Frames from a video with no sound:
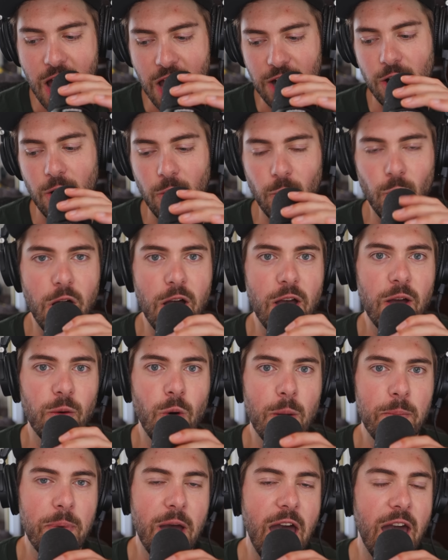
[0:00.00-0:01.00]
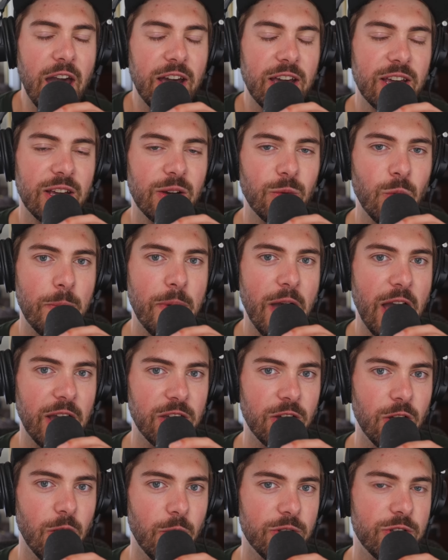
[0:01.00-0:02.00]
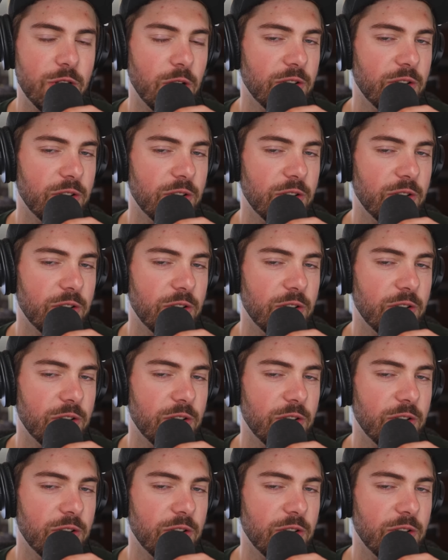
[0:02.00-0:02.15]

don't know what pack you going with?